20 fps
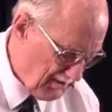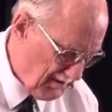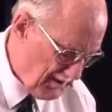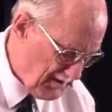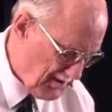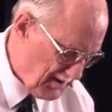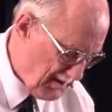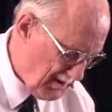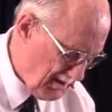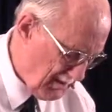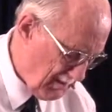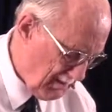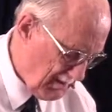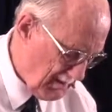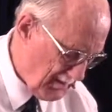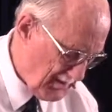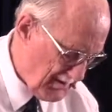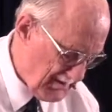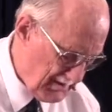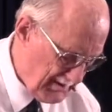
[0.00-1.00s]
ministries
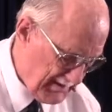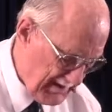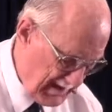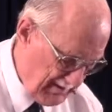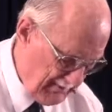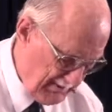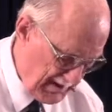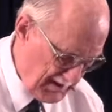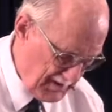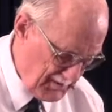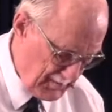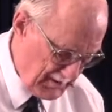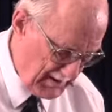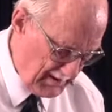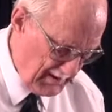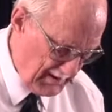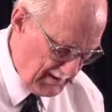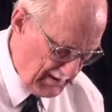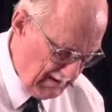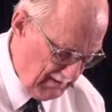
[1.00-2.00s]
that call themselves
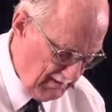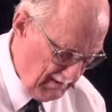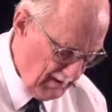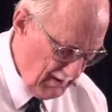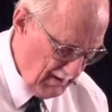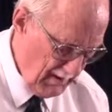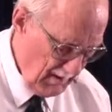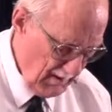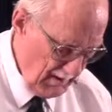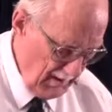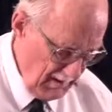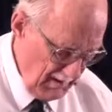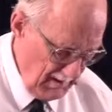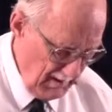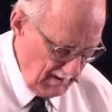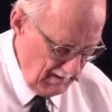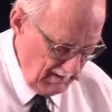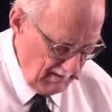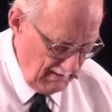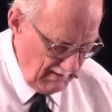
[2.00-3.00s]
Adventists, but then they
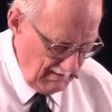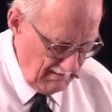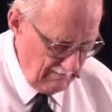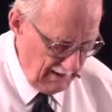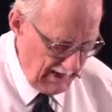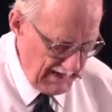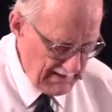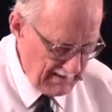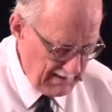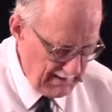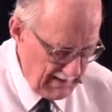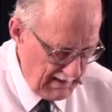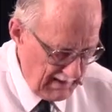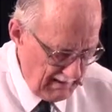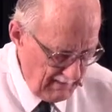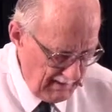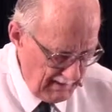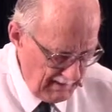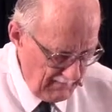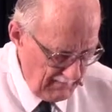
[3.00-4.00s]
write
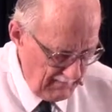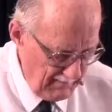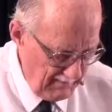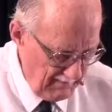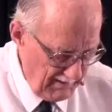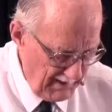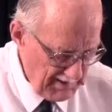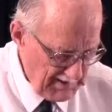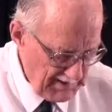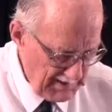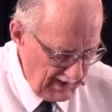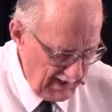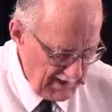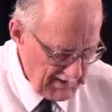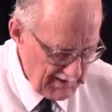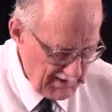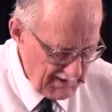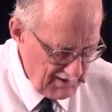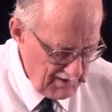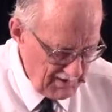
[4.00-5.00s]
and things
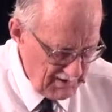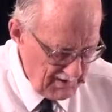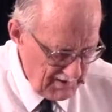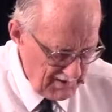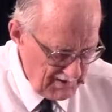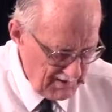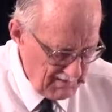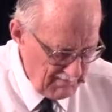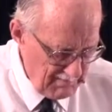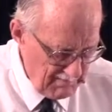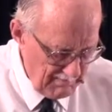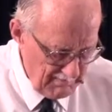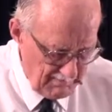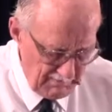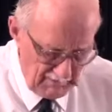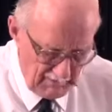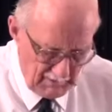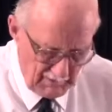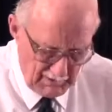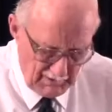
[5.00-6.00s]
against the church
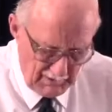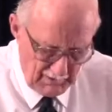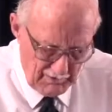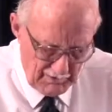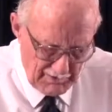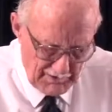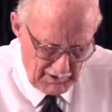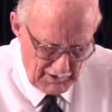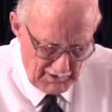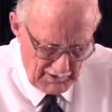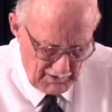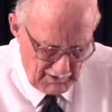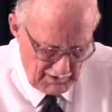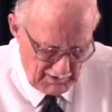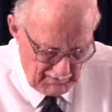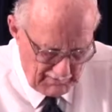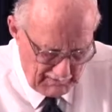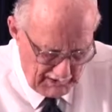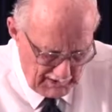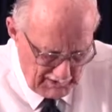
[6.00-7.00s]
and accuse the
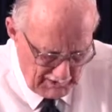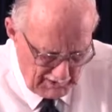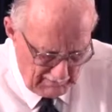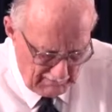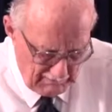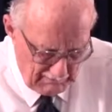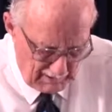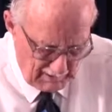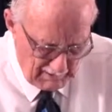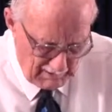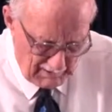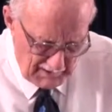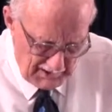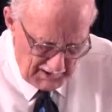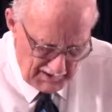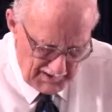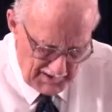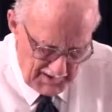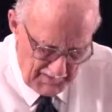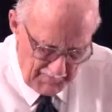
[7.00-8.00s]
church of teaching wrong
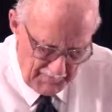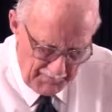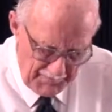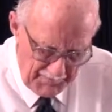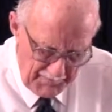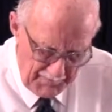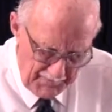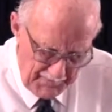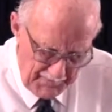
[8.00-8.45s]
things,